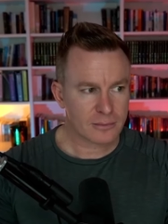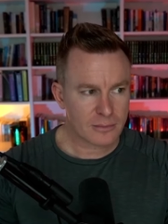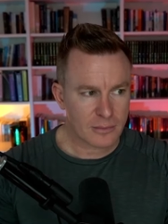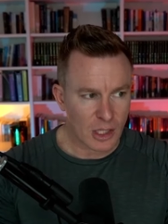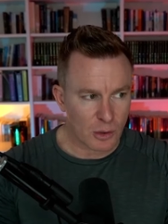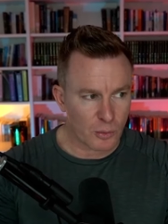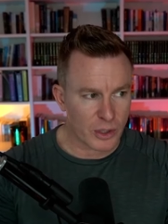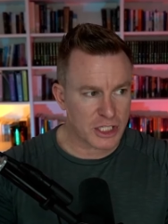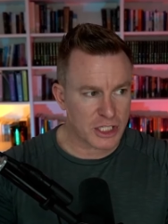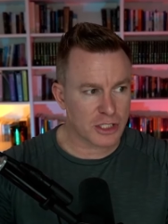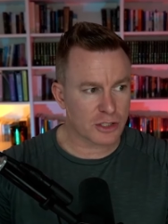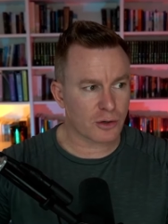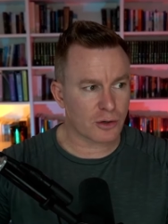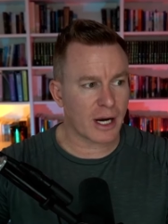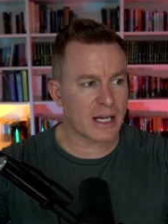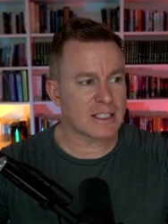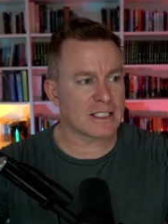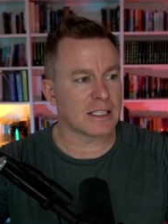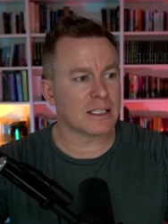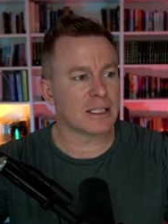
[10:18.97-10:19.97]
which is
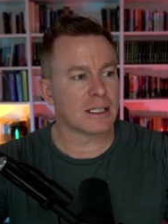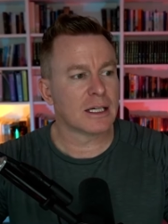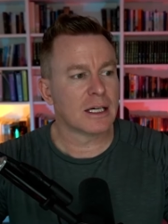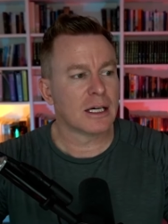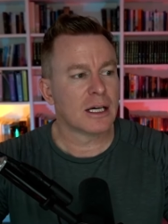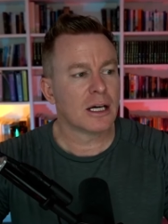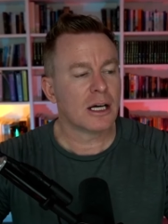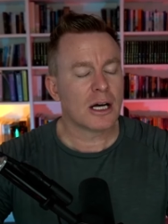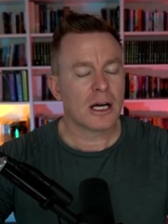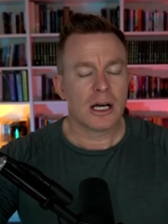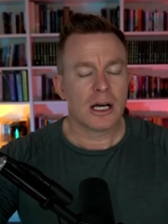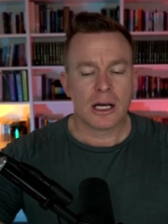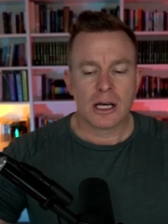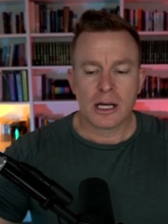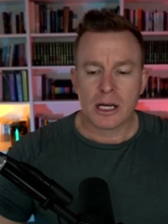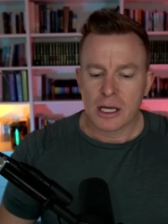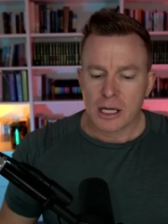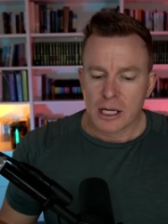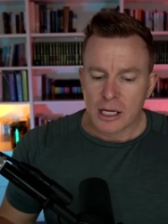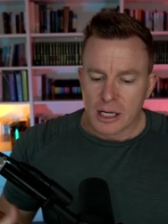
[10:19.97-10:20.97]
crazy.
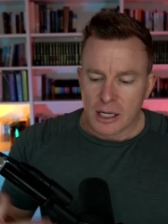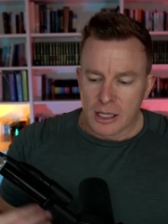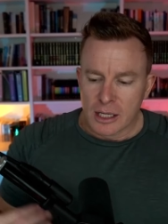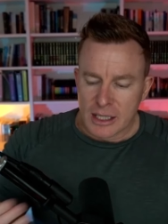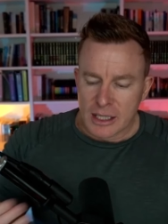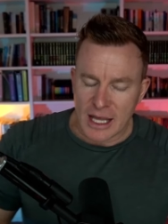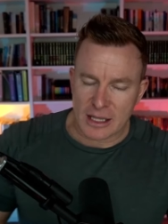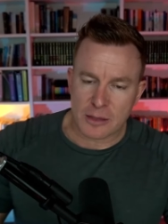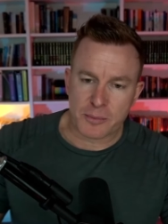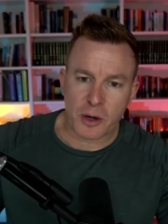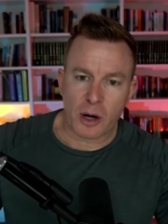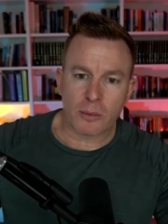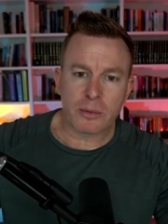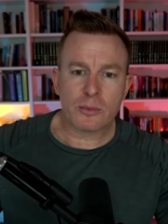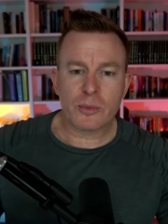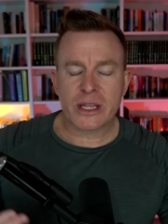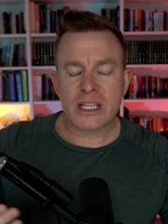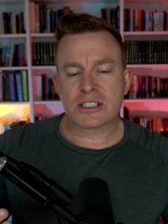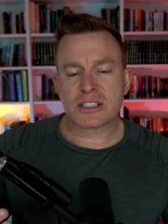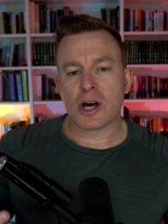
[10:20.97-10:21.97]
Now, the problem
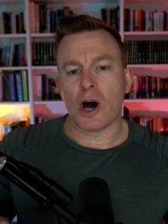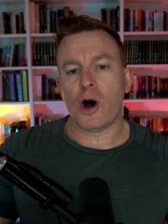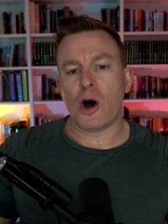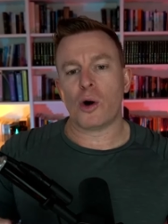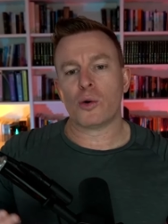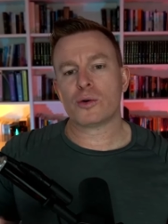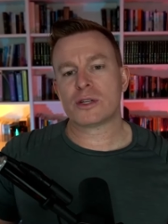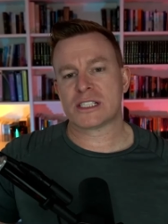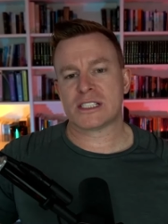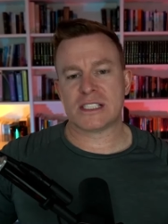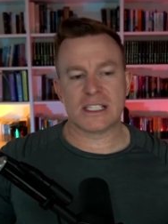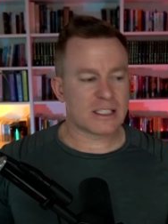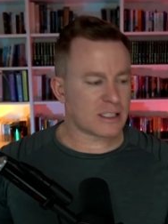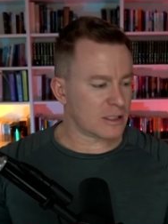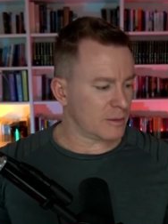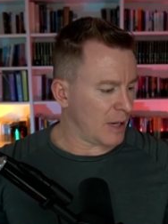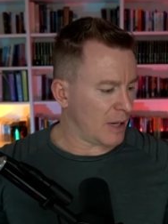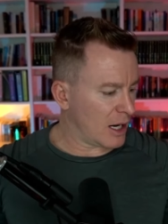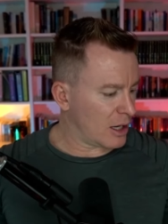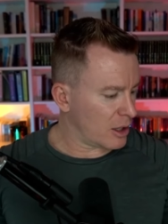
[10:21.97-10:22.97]
with this whole
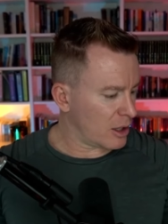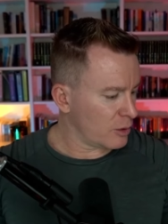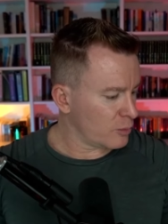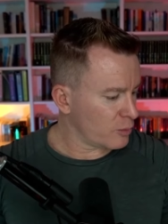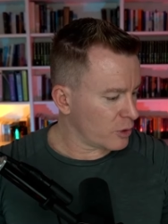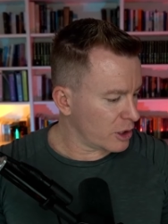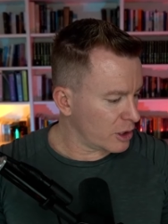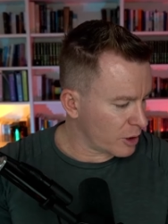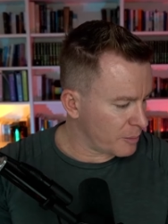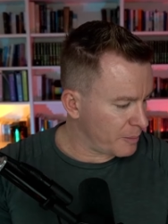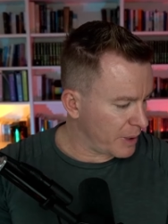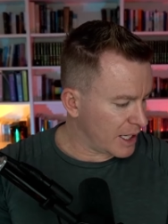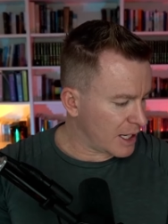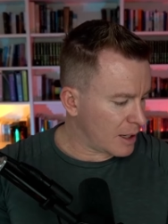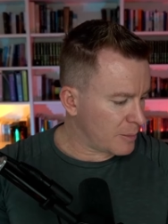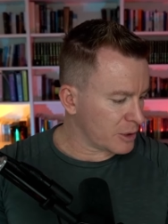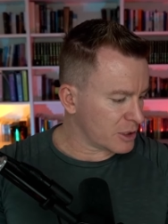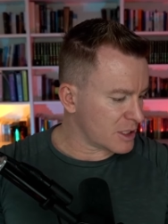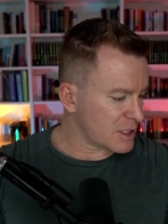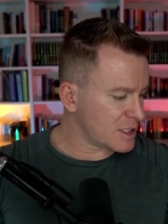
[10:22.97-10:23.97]
system, and I don't want to beat up
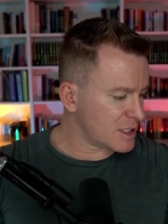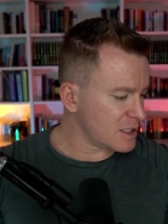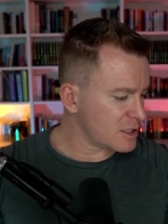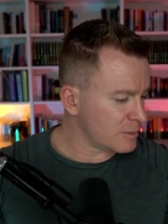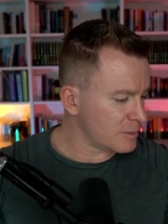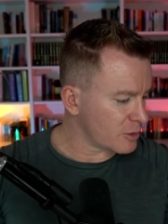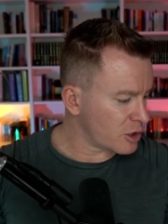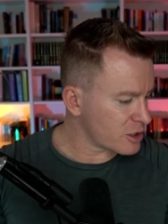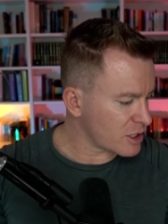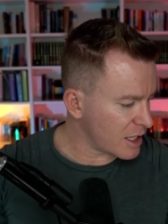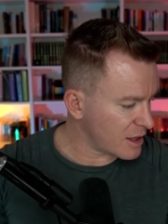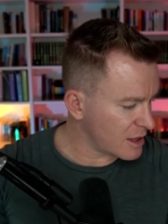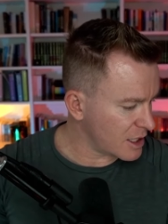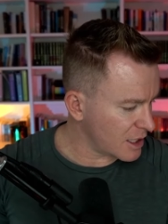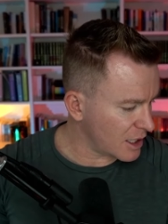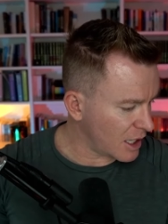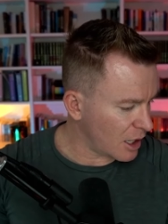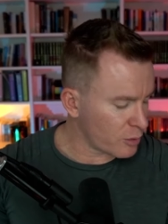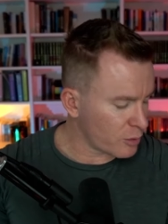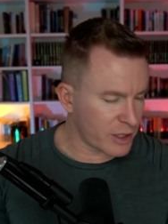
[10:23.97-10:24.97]
on the system because I think
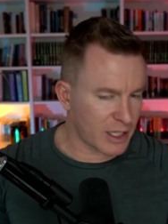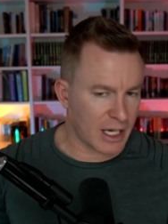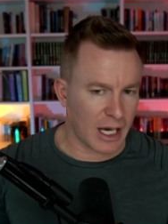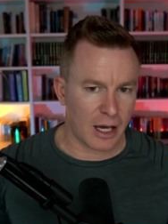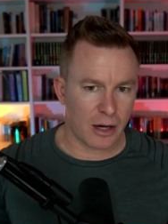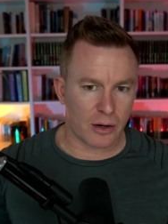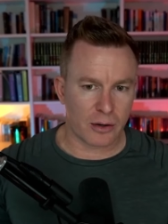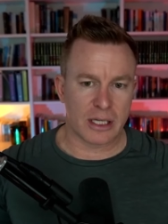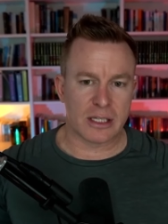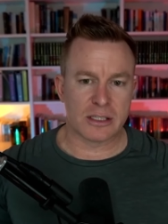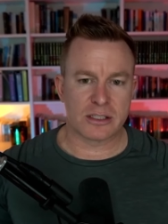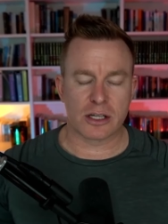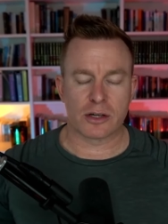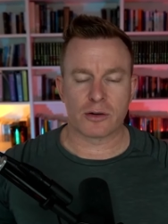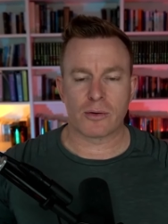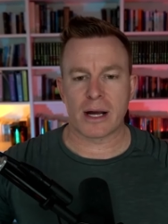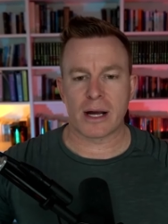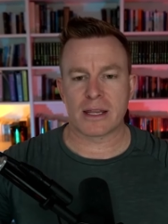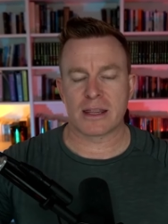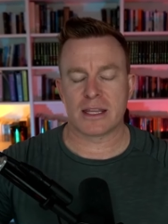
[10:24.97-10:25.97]
healthcare is a
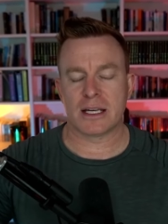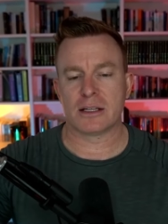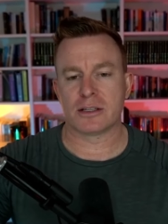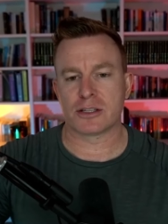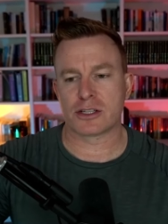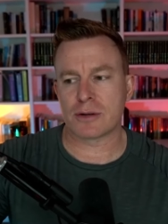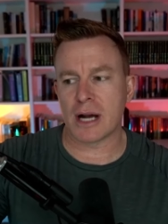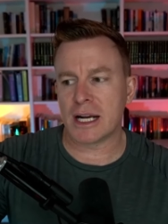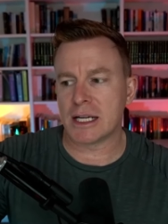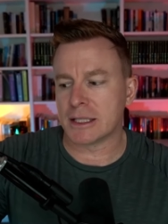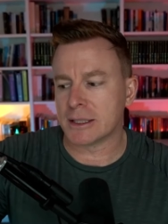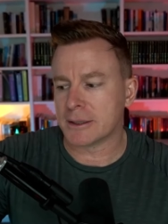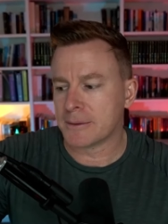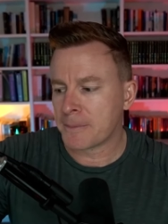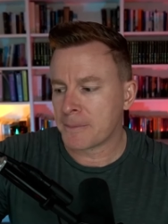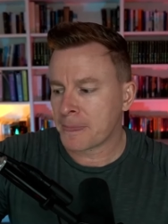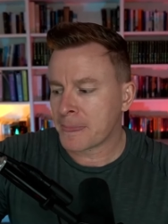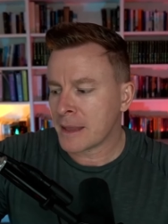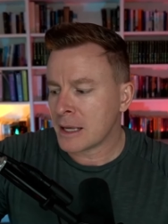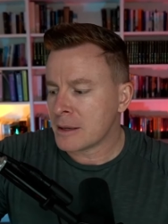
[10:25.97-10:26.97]
great thing in Australia,
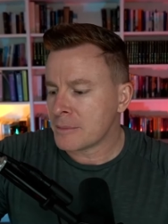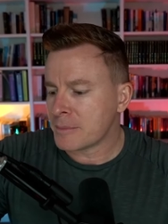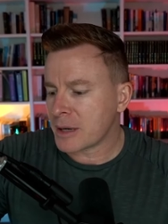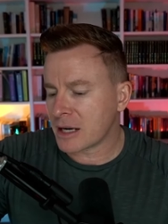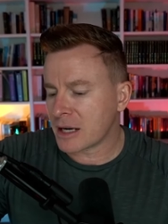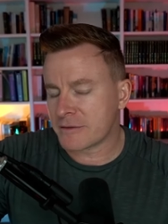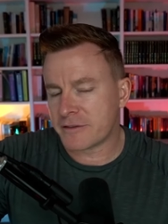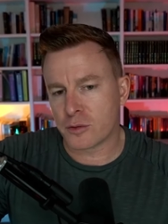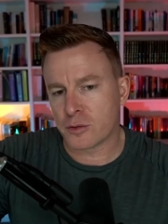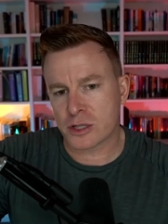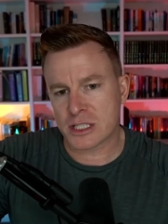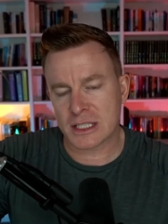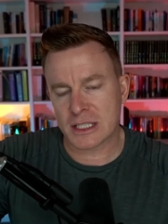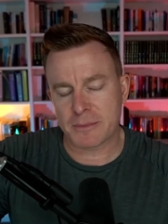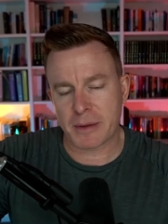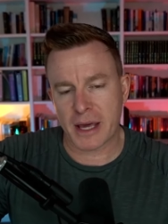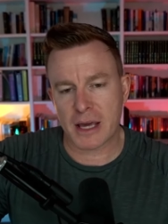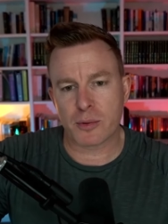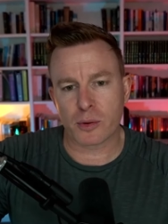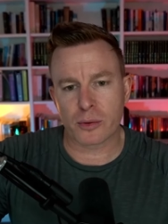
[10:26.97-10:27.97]
but unfortunately,
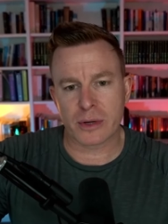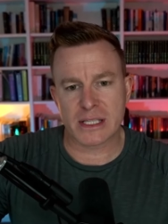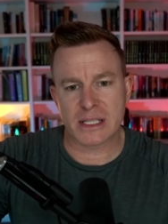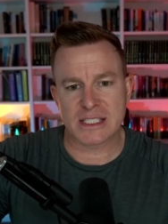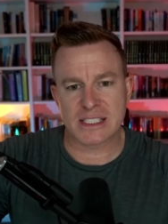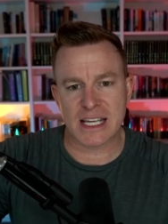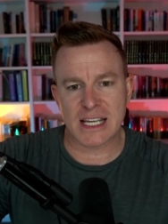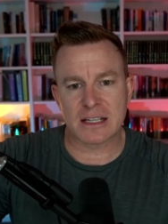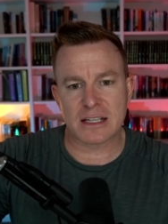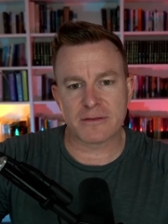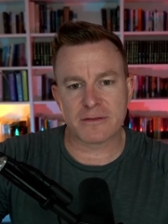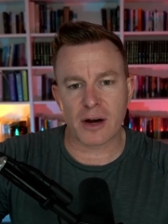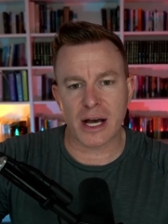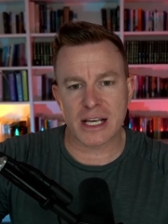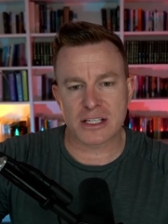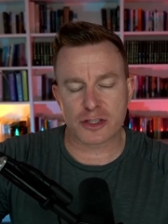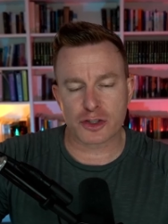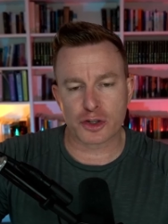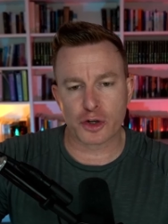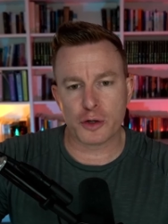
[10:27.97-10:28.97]
people are
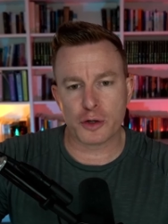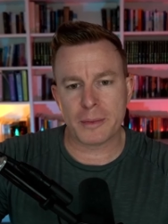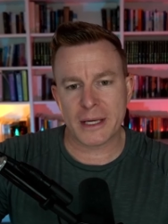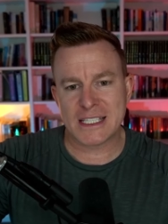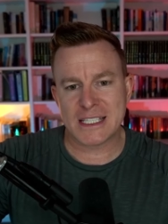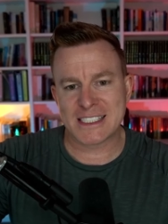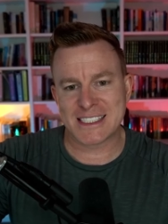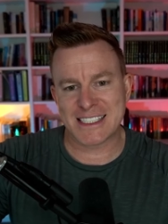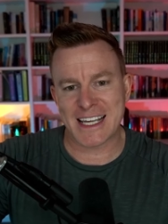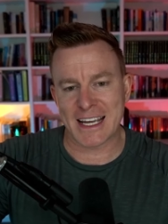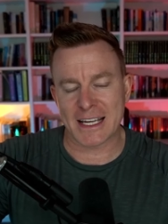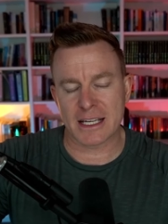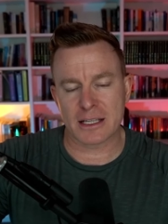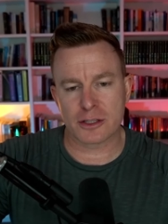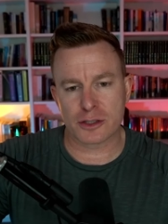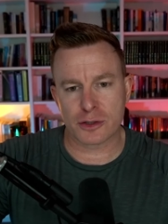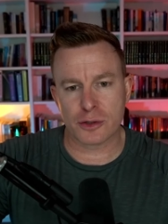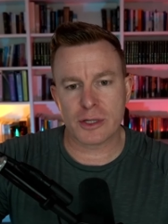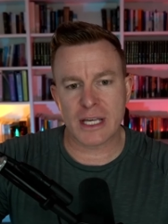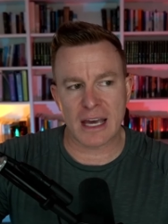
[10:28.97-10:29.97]
incentivized to be sick
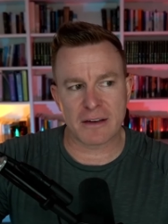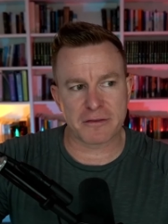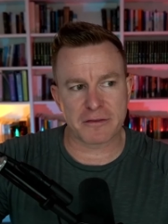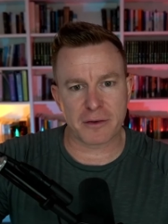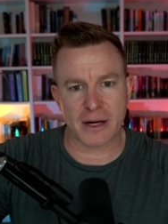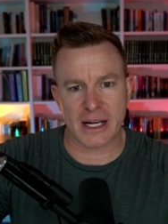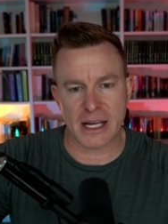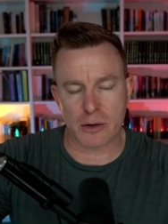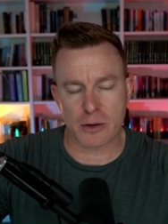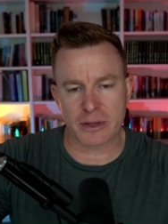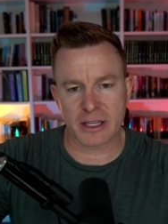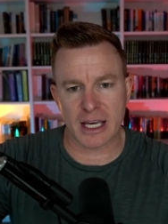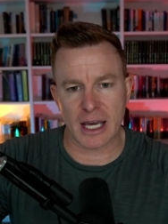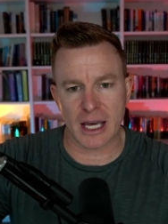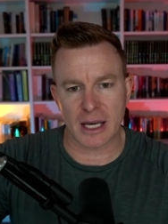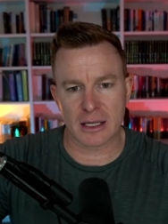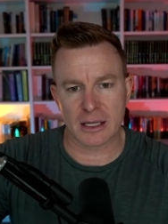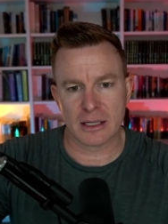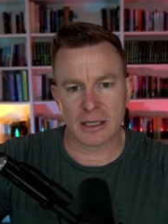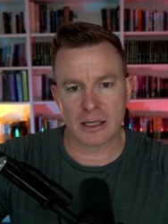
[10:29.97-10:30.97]
to get free healthcare.